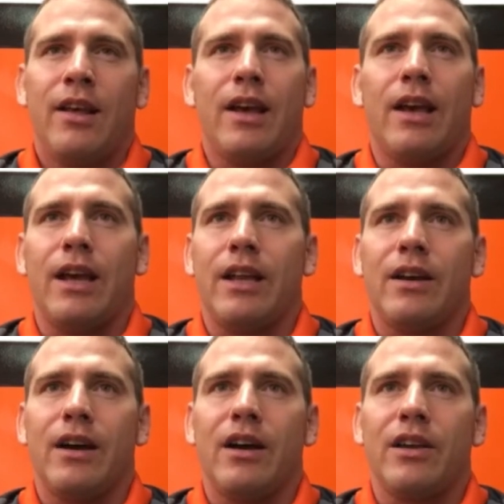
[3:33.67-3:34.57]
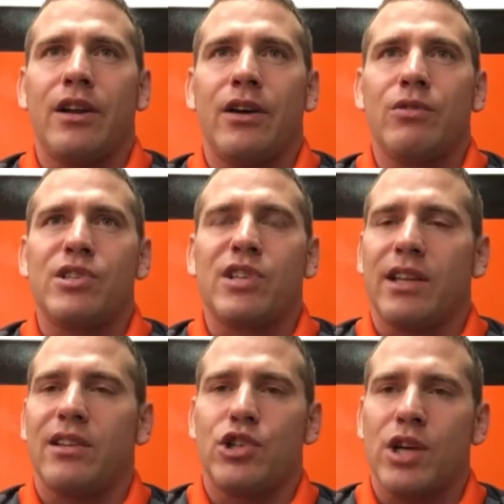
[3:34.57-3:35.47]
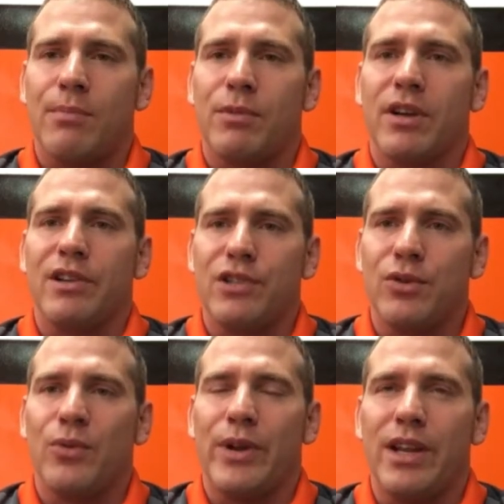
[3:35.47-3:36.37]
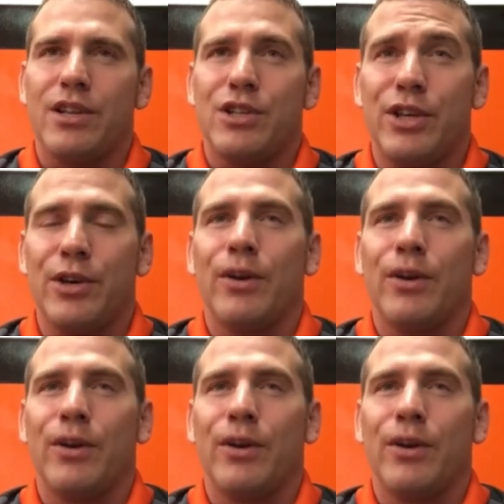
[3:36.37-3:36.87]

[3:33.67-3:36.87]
and, just get the job done and do what we need to do.